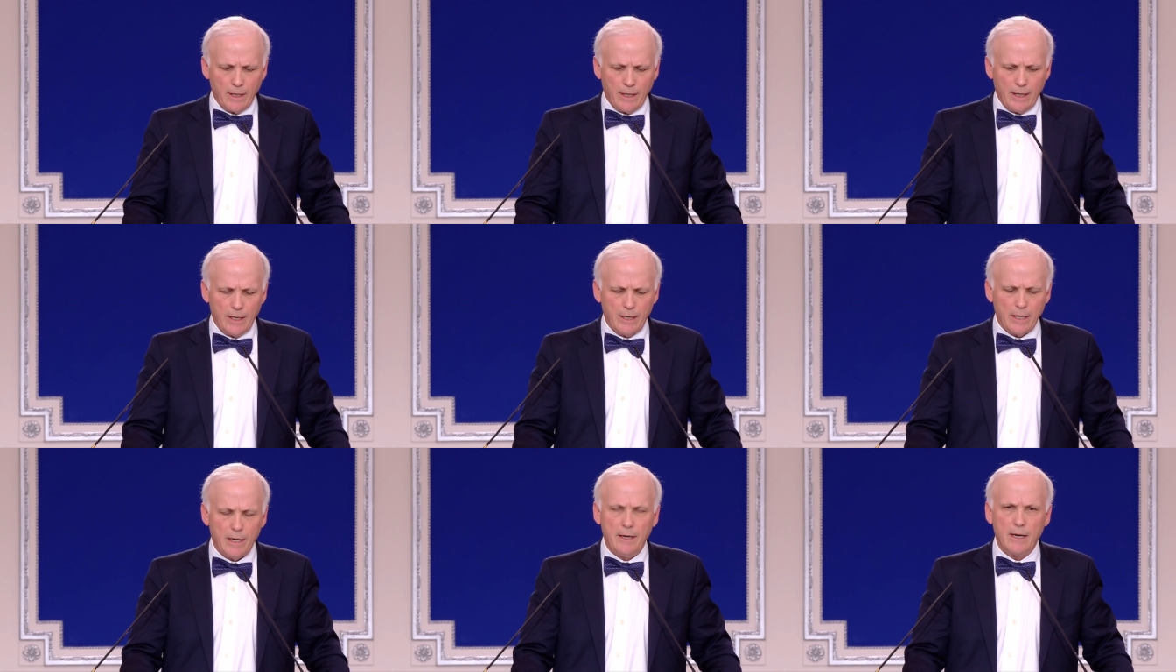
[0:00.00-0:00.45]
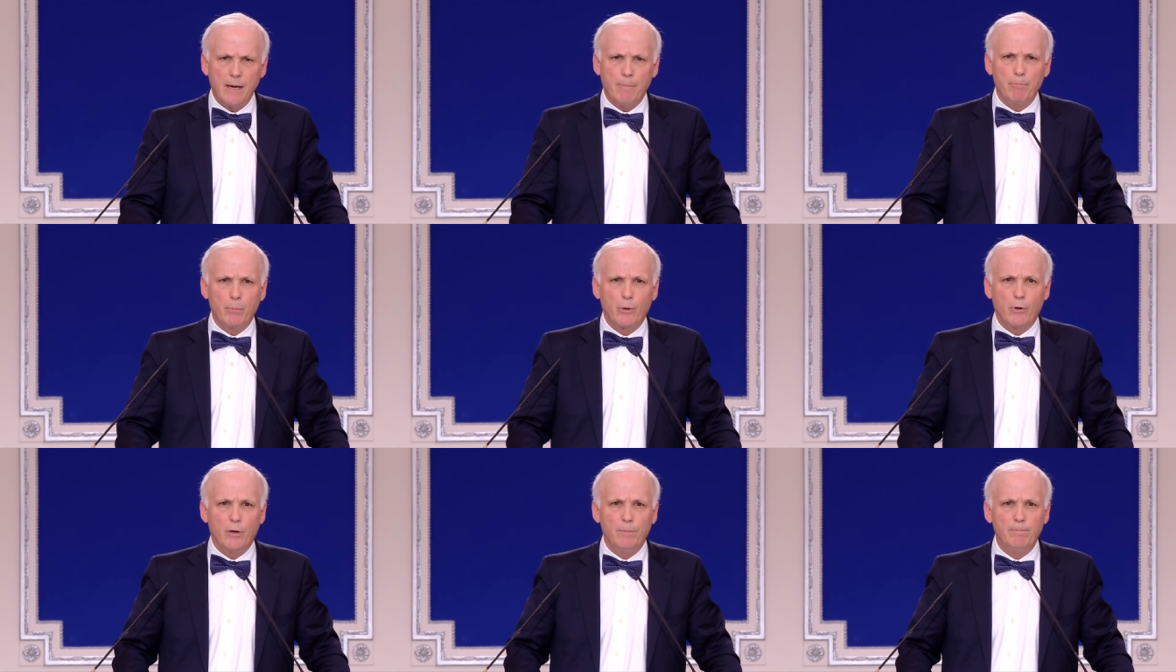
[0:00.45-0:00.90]
in a
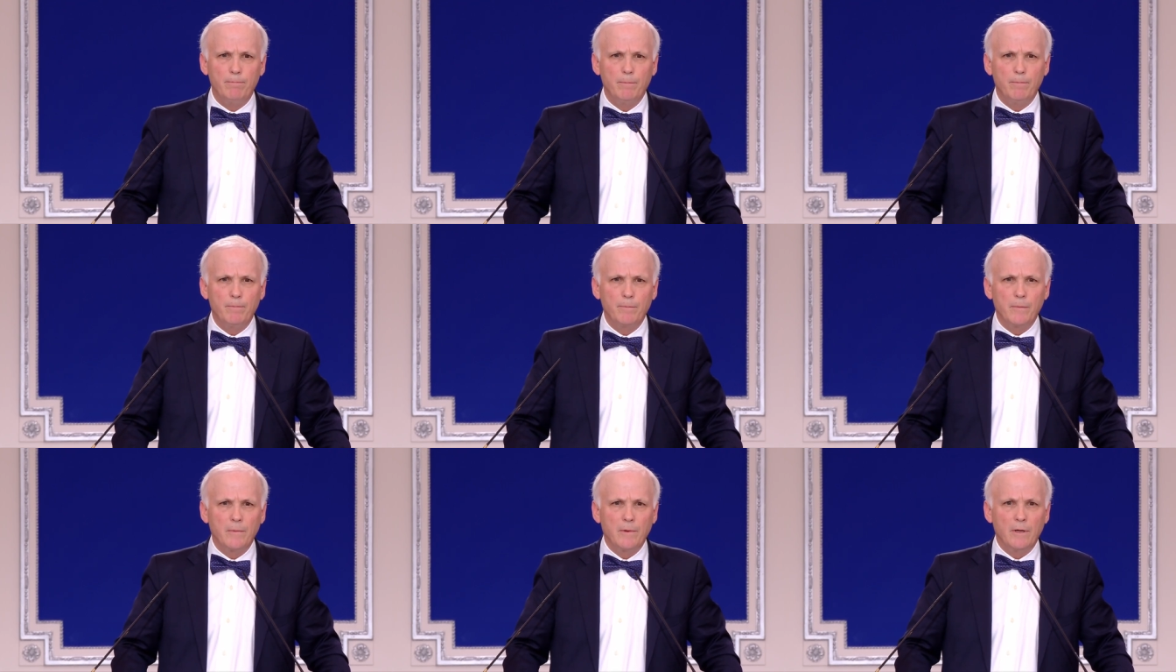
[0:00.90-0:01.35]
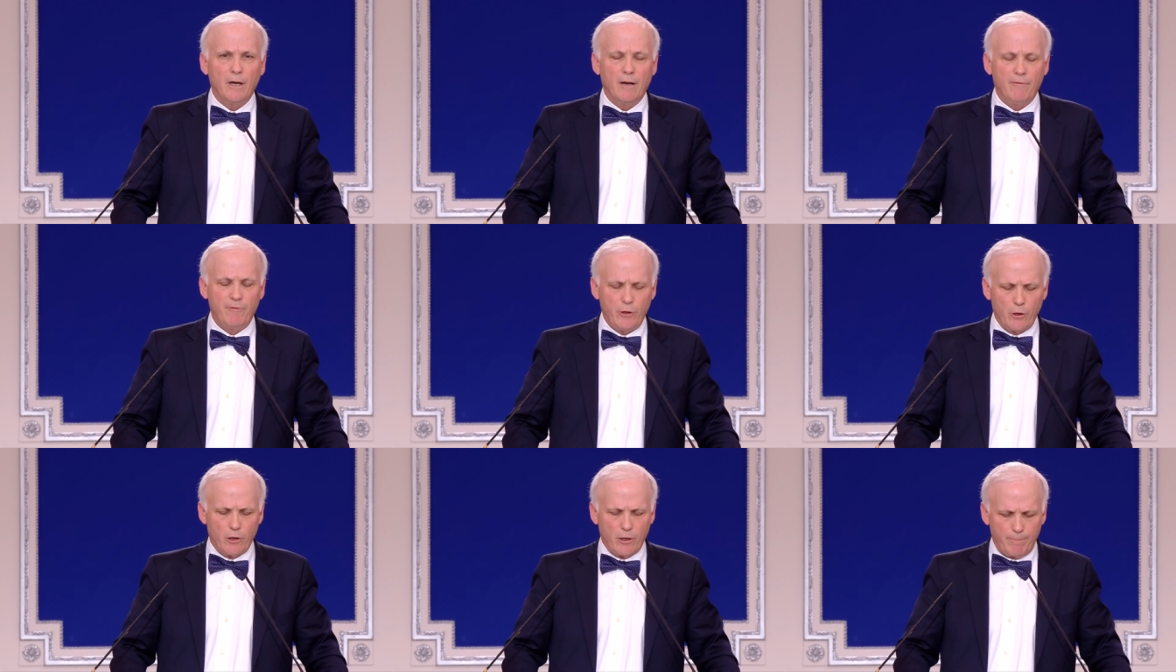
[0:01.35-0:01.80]
number
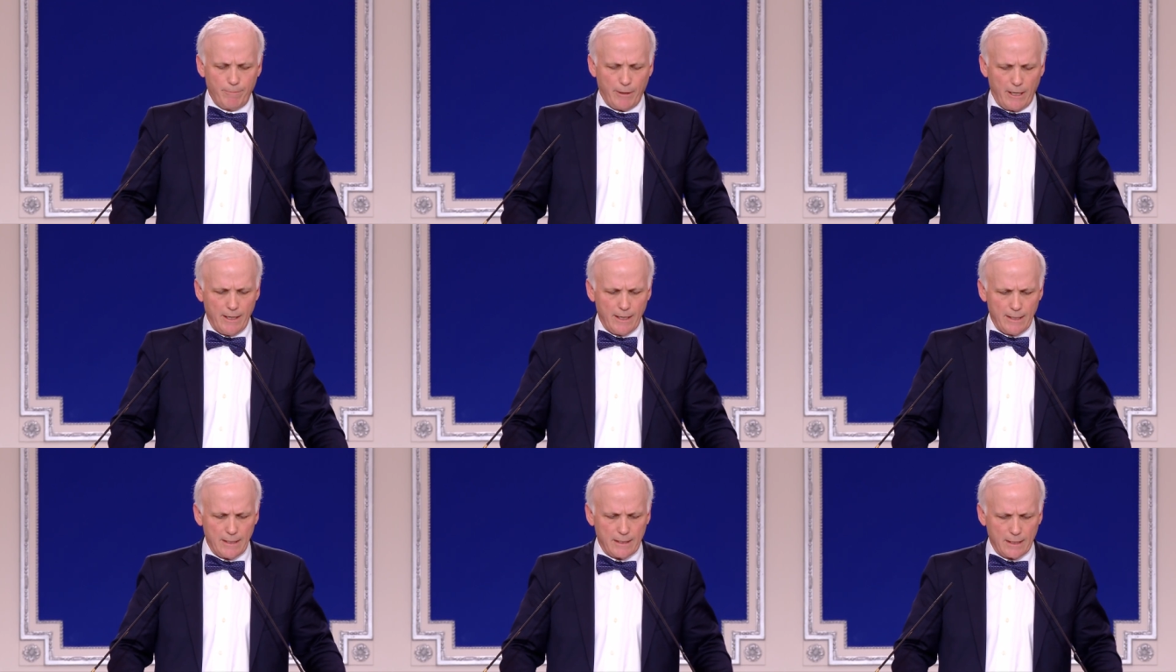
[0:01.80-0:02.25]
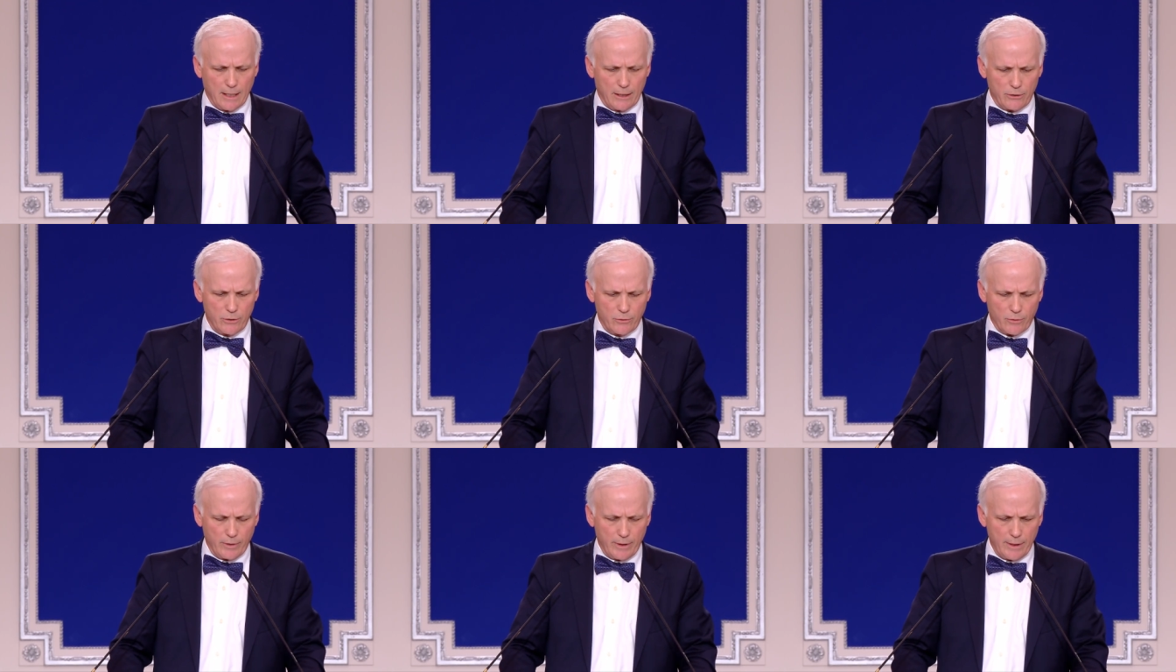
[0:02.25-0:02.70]
of European
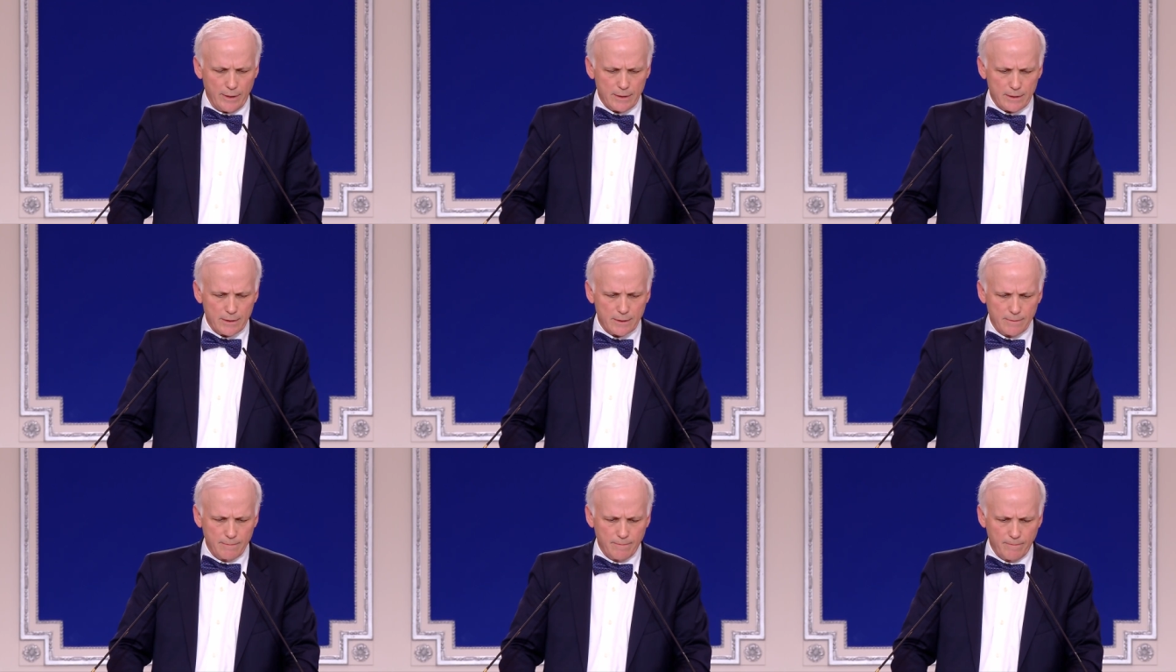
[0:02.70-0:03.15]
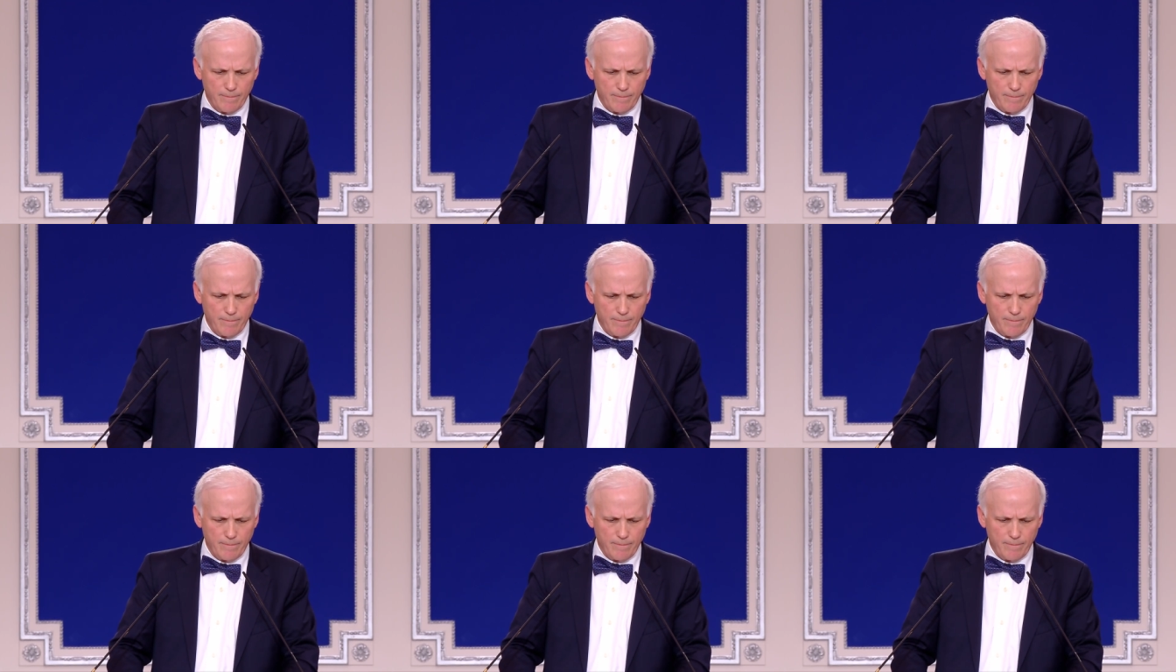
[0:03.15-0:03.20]
countries.